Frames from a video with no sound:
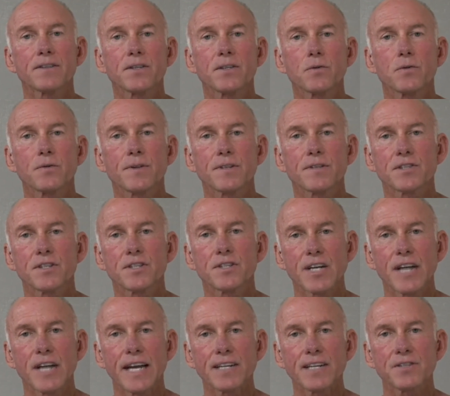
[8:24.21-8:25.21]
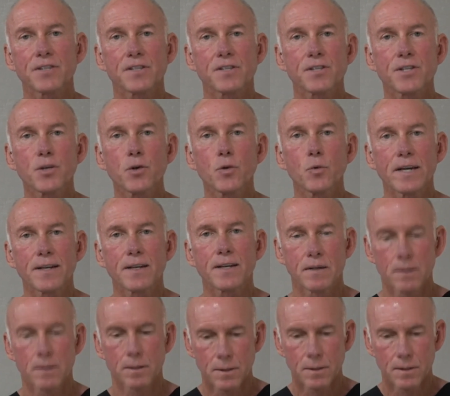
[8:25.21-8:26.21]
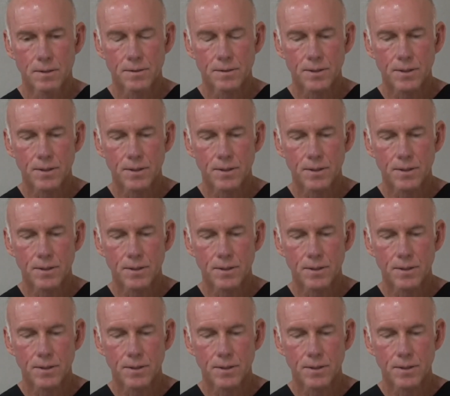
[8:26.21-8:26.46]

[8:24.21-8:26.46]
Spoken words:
on that tooth that's adjacent to it.